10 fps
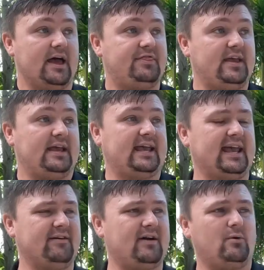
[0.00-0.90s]
I think
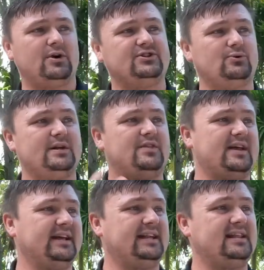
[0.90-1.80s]
if I were to do
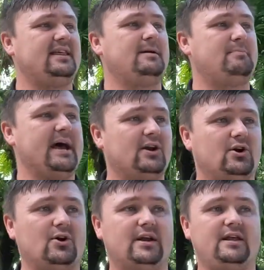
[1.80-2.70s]
anything
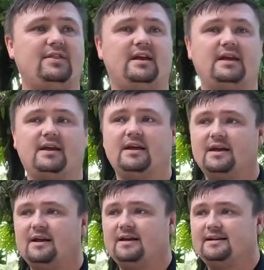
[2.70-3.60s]
better or anything
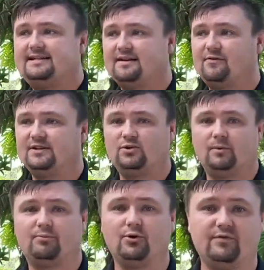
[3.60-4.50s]
different to
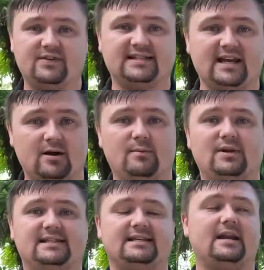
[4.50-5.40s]
improve the
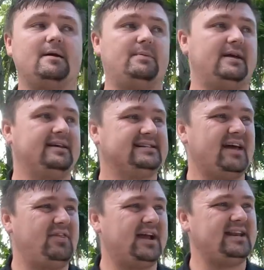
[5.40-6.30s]
ceremony setup, is
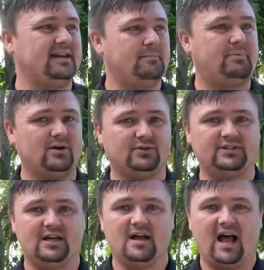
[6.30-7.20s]
I think I need to
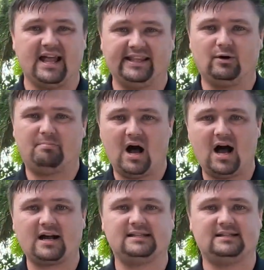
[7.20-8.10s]
build a little
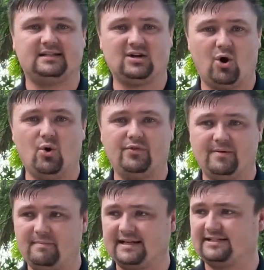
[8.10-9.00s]
box to hold
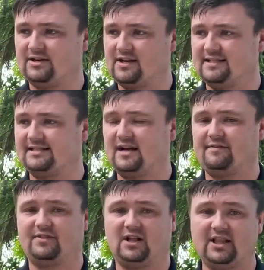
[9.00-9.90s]
the mixer and
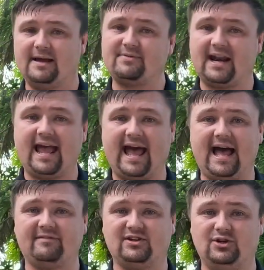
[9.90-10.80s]
stuff. The clamp that I
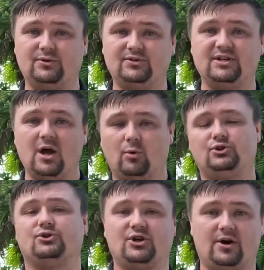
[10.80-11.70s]
have and use,
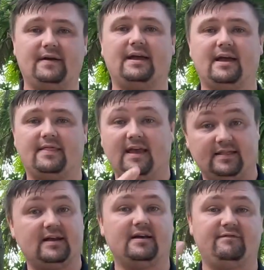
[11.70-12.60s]
which you saw
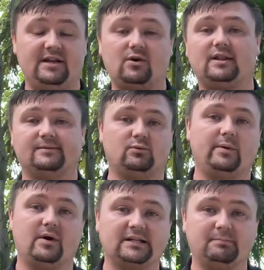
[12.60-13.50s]
in the video clips when
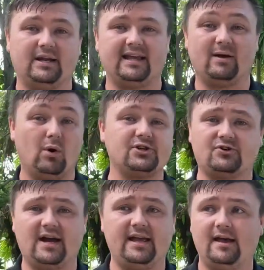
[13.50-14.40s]
we were explaining, works
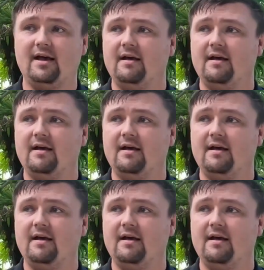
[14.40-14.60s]
great